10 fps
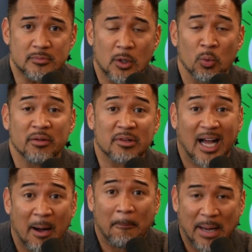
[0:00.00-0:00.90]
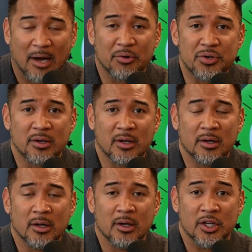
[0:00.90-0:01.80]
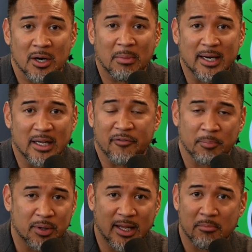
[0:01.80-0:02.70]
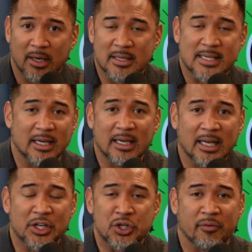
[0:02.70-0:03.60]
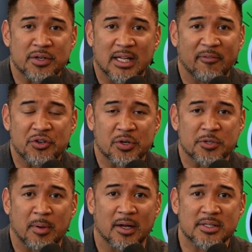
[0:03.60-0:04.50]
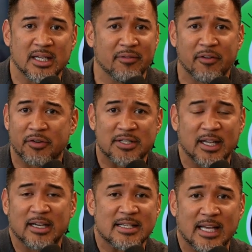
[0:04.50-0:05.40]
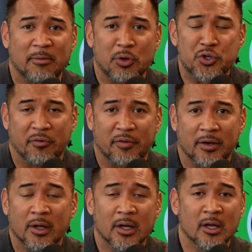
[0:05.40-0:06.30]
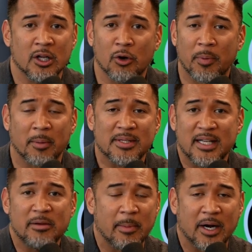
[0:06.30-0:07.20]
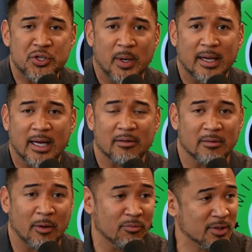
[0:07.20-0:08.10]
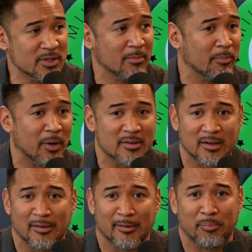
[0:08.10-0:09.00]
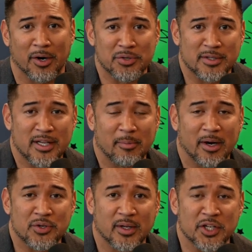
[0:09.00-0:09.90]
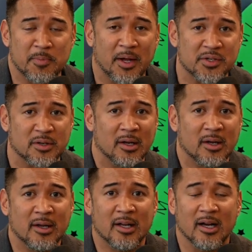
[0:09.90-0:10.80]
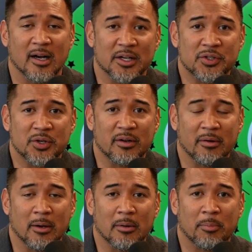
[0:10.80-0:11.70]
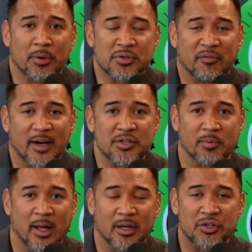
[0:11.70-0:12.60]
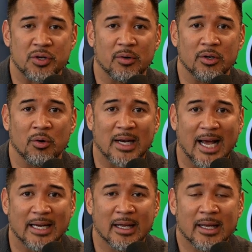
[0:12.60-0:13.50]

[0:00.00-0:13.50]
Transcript: will compound your money. If you're putting that money inside an index universal life insurance policy, even if you're sticking inside a mutual fund, you open up a TD Ameritrade account. Uh, the reason I'm part, uh, partial to TD Ameritrade, they sponsored uh, us during a, a, personal financial reality show in 09.